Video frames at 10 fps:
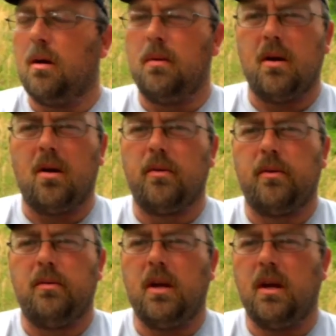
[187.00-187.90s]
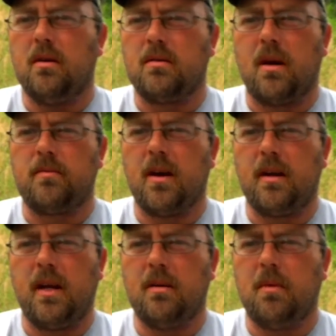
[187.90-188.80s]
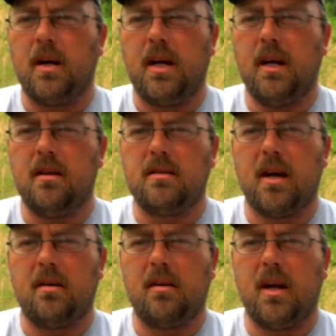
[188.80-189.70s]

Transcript: I mean, all through the years I've tried to get my kids out